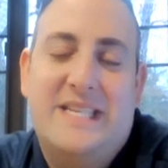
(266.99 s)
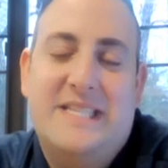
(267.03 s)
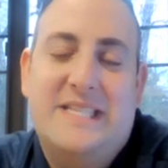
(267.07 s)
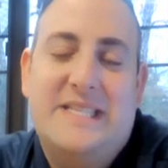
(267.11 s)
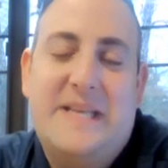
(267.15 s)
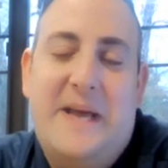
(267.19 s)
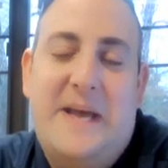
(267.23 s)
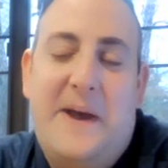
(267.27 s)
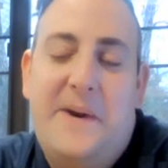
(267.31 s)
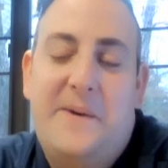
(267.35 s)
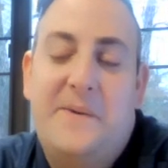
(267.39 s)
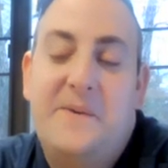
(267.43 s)

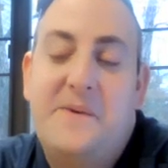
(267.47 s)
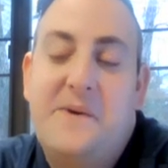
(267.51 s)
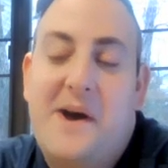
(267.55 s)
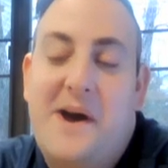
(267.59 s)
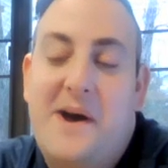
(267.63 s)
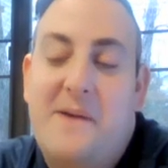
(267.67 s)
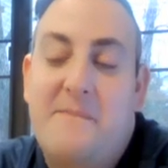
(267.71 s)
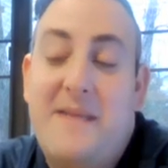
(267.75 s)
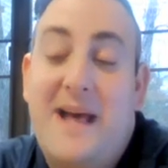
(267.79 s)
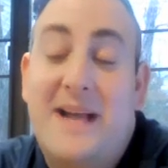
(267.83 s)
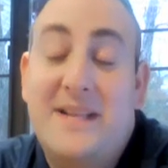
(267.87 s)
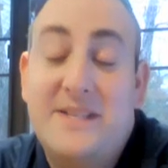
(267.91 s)

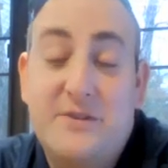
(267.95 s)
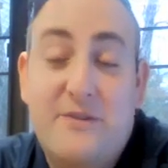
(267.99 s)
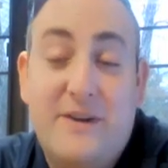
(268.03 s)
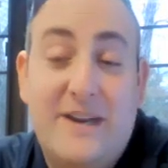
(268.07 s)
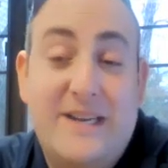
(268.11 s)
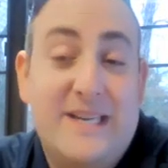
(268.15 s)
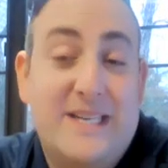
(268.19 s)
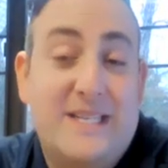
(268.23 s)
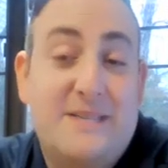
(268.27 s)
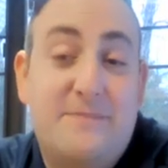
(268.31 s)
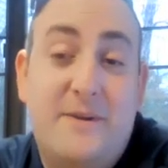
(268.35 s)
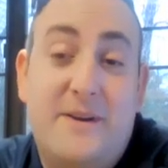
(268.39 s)
So that's great
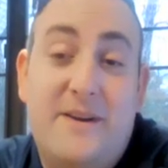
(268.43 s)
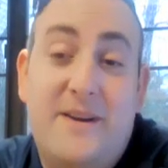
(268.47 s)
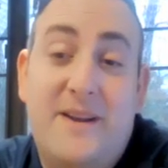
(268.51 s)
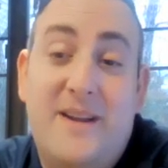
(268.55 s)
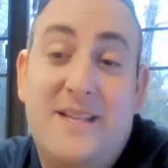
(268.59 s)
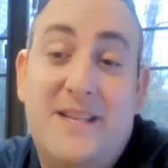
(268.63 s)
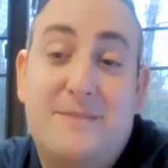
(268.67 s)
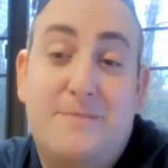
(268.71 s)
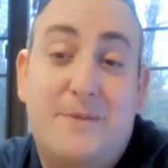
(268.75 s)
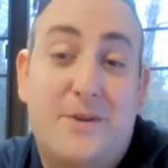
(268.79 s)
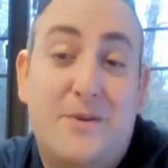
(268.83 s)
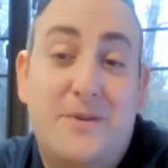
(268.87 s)

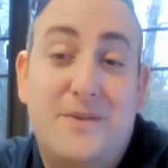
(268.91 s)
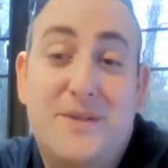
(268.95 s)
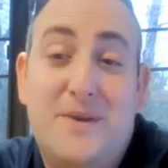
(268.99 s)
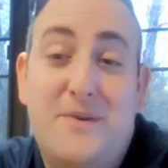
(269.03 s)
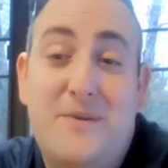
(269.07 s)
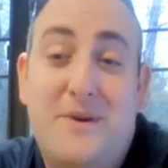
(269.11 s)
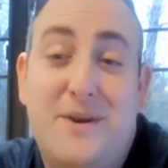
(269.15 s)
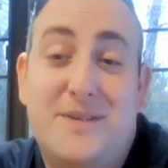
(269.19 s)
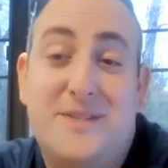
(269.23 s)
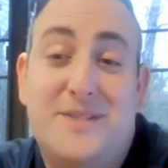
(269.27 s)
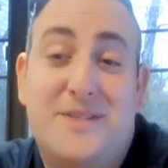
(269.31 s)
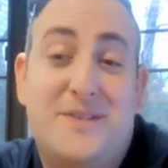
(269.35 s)
experience. But also
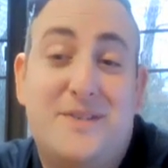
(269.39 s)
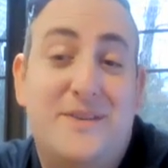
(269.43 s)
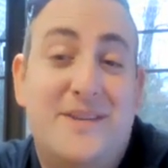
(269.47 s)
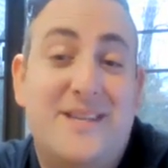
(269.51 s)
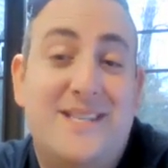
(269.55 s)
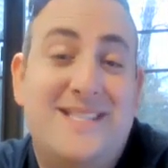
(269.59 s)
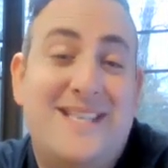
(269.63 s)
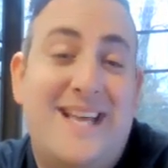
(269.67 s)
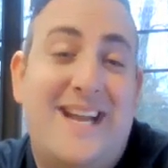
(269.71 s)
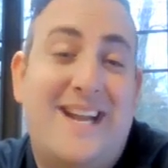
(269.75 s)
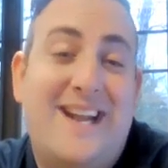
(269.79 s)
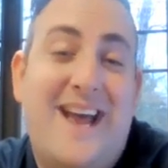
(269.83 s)
our
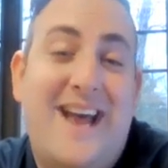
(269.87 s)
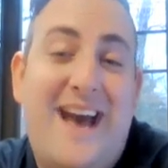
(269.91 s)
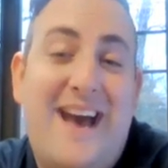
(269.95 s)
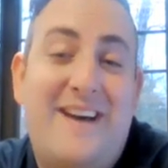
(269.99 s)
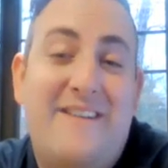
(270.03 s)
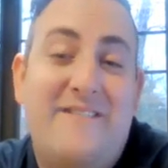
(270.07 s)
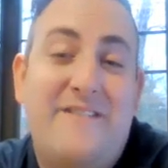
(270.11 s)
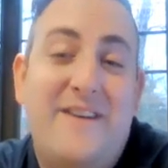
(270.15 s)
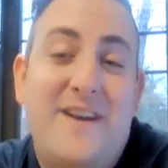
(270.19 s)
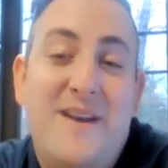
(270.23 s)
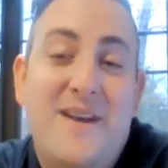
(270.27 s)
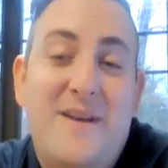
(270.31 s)
students that
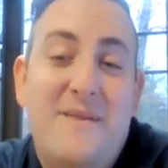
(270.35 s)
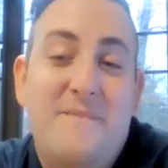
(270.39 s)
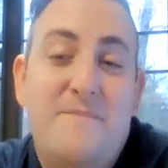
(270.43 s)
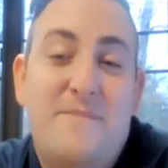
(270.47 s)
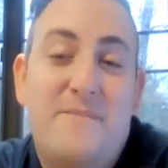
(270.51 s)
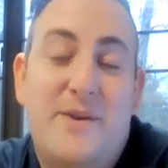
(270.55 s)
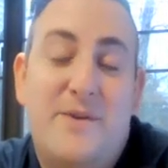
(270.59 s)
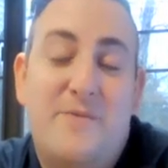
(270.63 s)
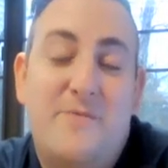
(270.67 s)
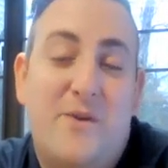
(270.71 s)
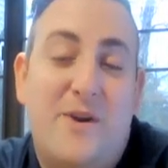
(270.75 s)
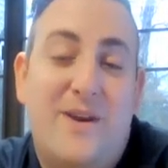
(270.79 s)
have
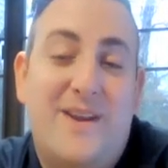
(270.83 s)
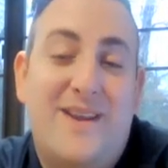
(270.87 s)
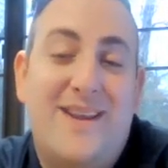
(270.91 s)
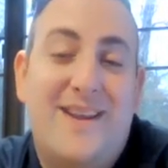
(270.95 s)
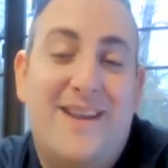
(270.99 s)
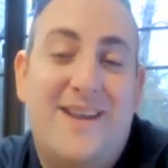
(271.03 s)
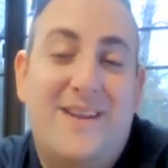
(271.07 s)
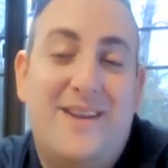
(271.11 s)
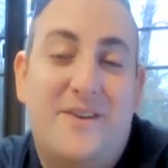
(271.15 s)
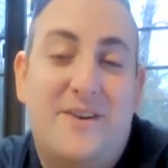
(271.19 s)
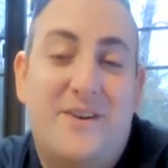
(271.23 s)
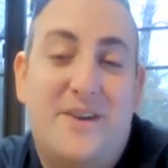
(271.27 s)
been working
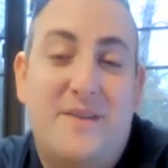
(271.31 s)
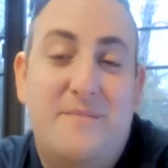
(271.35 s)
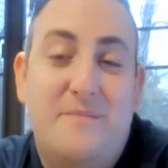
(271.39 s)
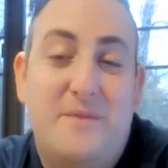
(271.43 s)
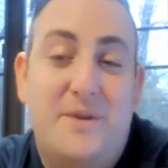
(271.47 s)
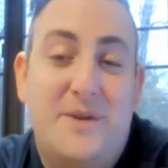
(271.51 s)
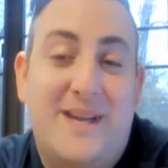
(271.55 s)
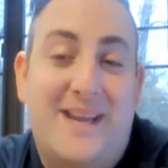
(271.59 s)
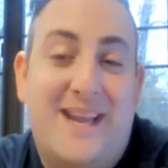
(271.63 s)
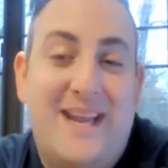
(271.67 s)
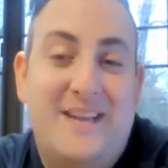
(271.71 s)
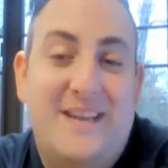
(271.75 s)
in our
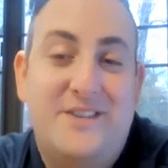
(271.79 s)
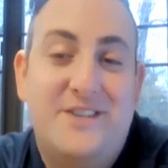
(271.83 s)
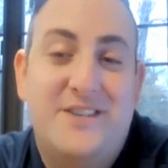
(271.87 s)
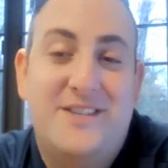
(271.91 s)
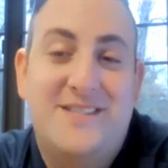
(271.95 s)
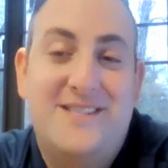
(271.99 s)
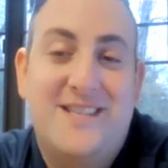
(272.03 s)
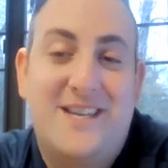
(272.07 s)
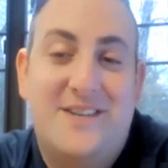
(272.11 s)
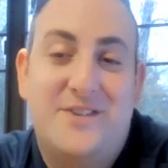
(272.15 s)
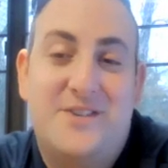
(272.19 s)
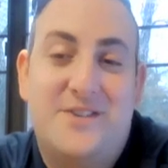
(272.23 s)

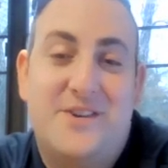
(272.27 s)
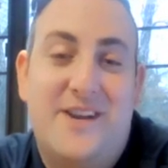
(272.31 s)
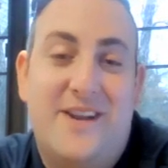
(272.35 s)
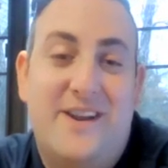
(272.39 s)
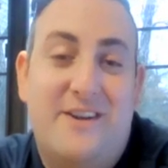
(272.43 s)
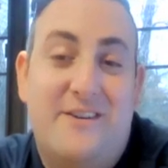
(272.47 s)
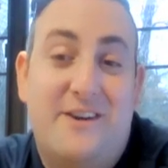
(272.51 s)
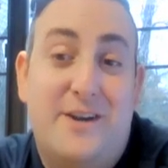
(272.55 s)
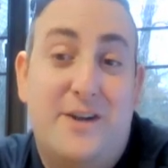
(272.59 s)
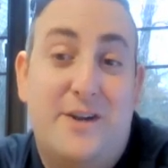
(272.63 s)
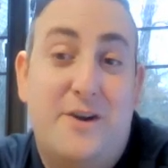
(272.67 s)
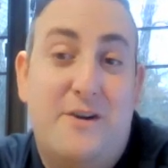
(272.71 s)
communication center
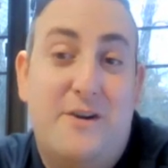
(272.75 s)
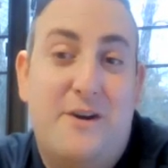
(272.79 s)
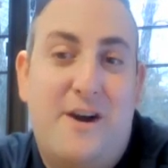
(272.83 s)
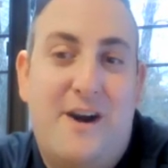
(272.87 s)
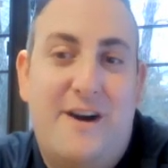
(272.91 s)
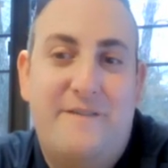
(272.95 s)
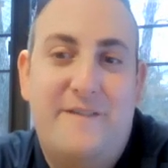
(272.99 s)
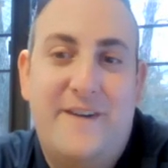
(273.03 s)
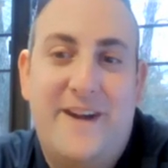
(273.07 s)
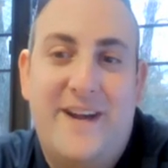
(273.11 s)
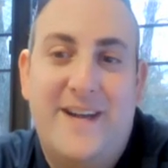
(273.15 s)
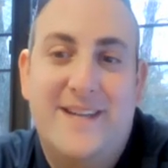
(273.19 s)
here in our
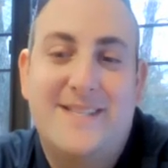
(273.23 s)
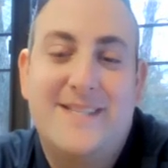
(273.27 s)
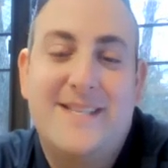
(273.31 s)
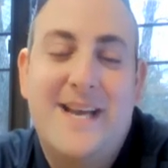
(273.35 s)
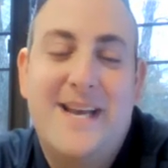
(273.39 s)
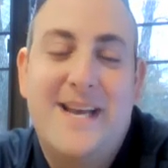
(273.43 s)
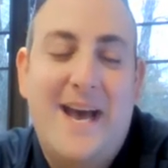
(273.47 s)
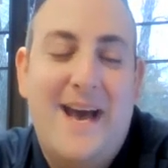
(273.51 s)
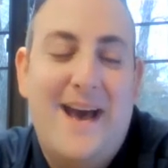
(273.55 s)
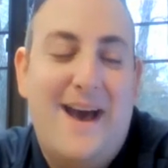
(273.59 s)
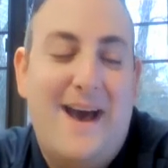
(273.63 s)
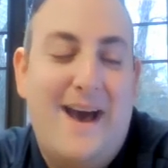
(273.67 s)
office
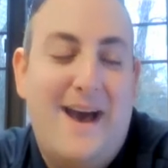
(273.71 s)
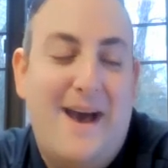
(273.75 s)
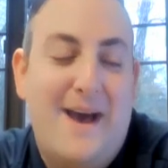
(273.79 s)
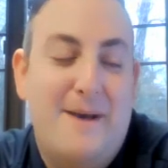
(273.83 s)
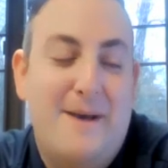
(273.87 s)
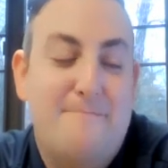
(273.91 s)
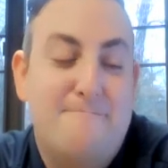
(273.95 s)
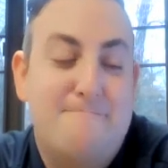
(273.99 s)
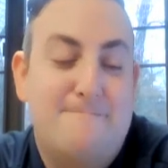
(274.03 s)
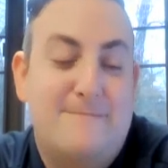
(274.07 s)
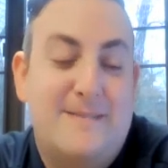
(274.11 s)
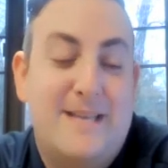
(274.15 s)

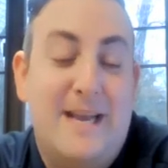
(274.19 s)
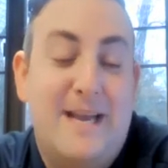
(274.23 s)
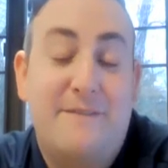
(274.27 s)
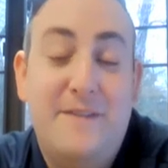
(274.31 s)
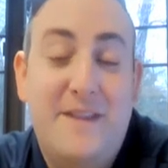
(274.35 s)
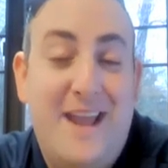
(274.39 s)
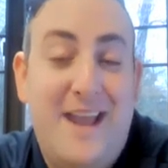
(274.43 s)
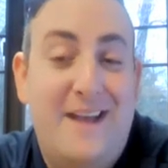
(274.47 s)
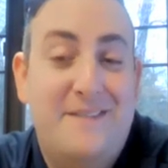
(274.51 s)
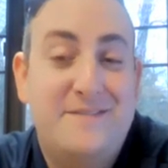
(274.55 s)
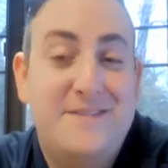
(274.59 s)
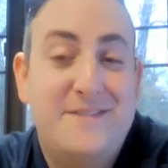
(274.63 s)

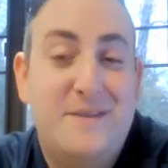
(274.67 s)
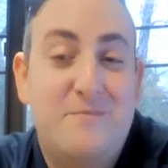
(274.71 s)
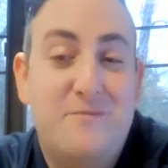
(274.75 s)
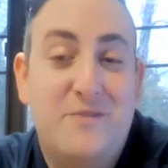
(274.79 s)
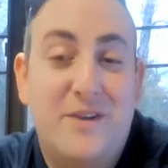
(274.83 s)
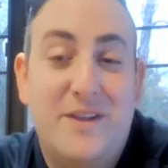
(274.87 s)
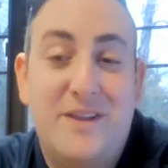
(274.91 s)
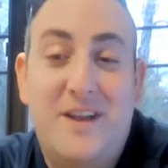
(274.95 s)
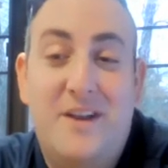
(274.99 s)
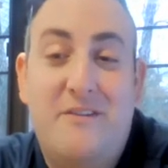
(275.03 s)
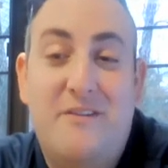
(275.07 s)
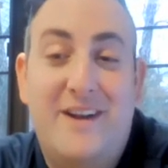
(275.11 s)
definitely have some
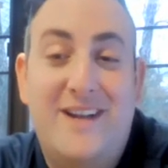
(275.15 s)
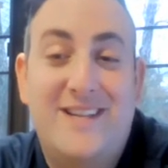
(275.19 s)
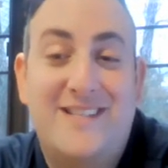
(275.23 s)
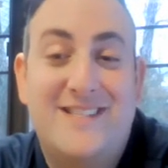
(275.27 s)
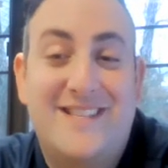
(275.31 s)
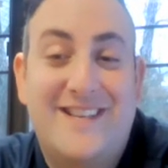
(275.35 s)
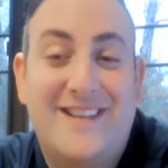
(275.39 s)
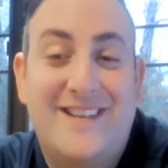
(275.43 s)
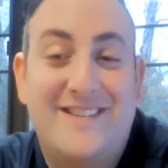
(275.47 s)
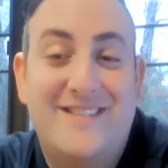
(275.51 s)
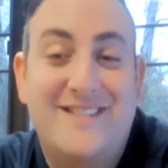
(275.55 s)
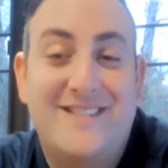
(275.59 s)
really great
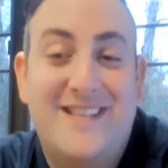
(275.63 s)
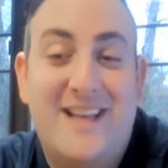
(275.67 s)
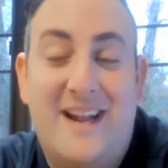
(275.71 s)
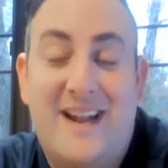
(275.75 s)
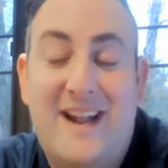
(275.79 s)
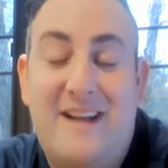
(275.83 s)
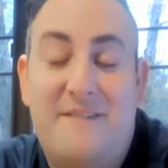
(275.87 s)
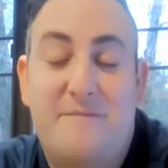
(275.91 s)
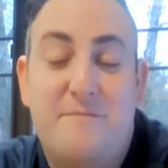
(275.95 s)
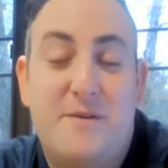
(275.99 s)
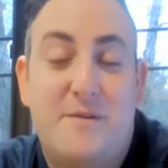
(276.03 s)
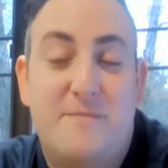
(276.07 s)
skills that
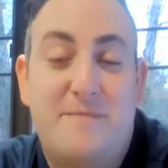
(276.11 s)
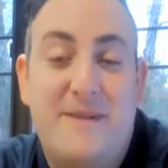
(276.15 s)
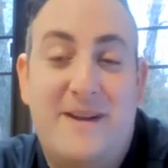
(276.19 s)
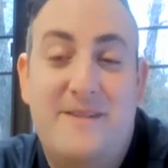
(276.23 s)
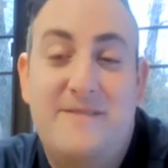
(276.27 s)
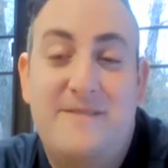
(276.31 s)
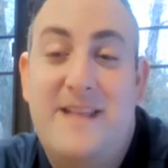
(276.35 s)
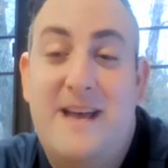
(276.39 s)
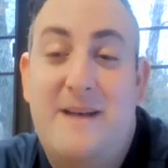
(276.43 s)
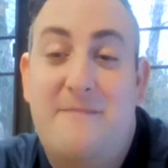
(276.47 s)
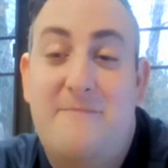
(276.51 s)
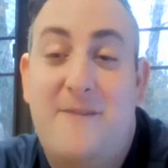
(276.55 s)
have
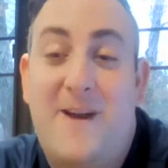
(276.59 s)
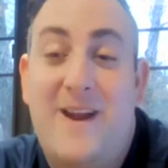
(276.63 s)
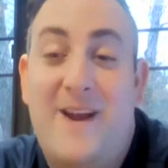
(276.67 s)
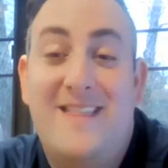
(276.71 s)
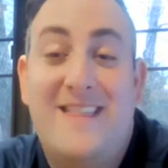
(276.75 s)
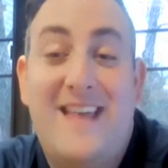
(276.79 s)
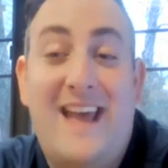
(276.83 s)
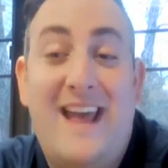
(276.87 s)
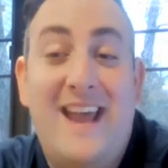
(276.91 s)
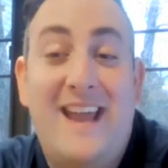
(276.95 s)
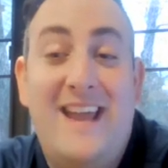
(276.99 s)
prepared them. Right,